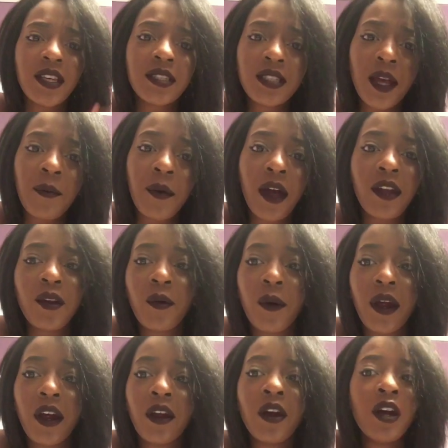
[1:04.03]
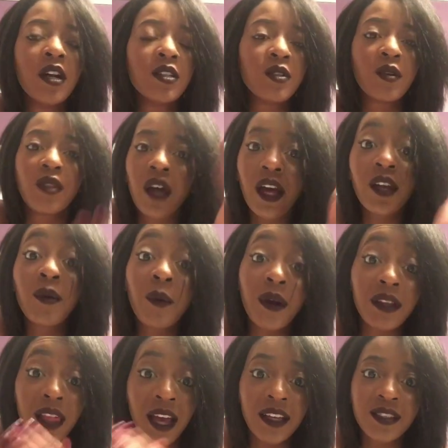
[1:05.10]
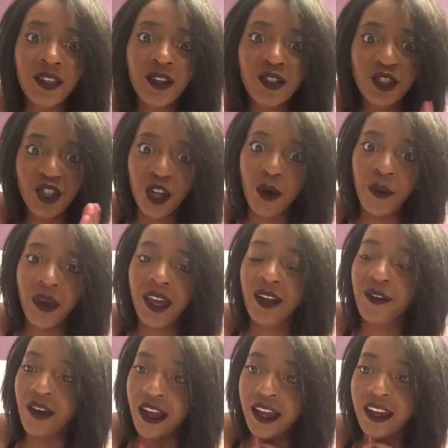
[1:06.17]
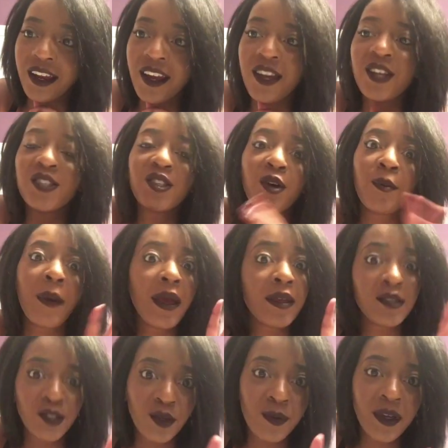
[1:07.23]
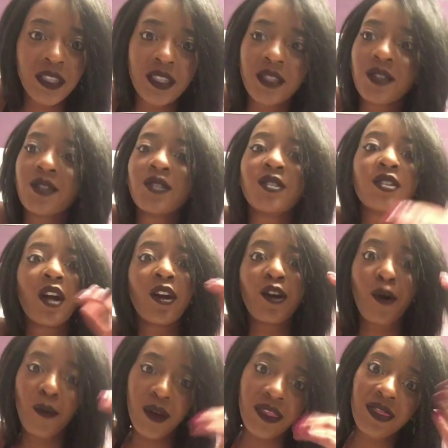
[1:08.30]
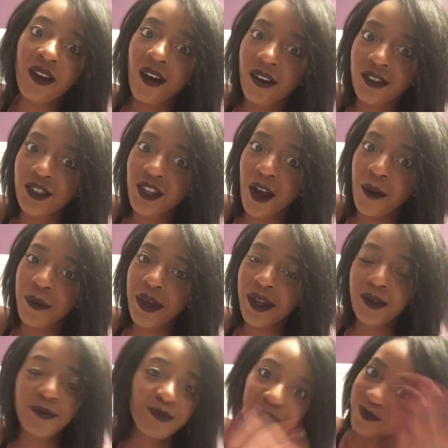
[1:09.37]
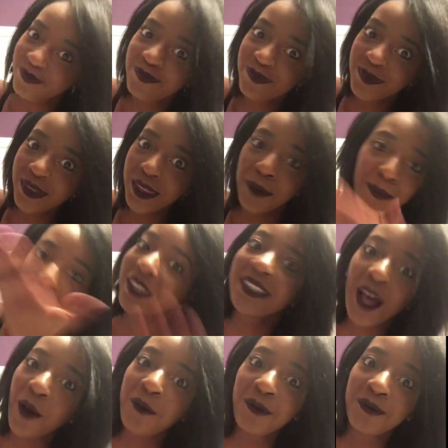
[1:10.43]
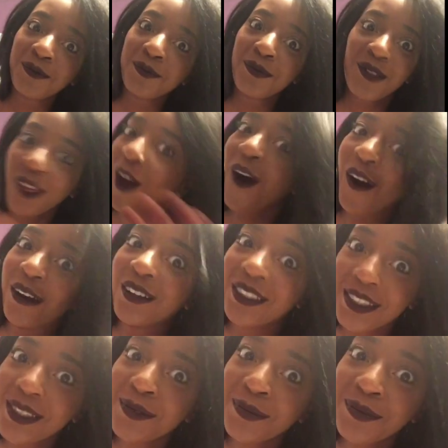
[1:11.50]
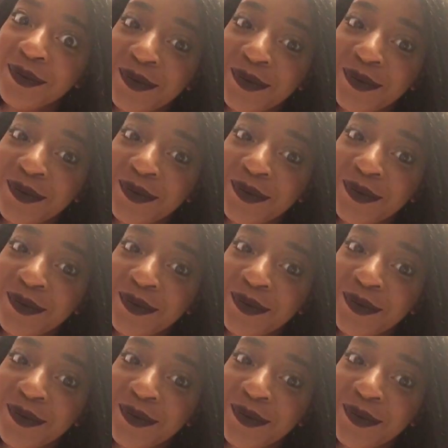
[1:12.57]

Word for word: these type of underwear so the underwear lines aren't showing, right? So my two big sisters start going thong shopping. They picked out thongs.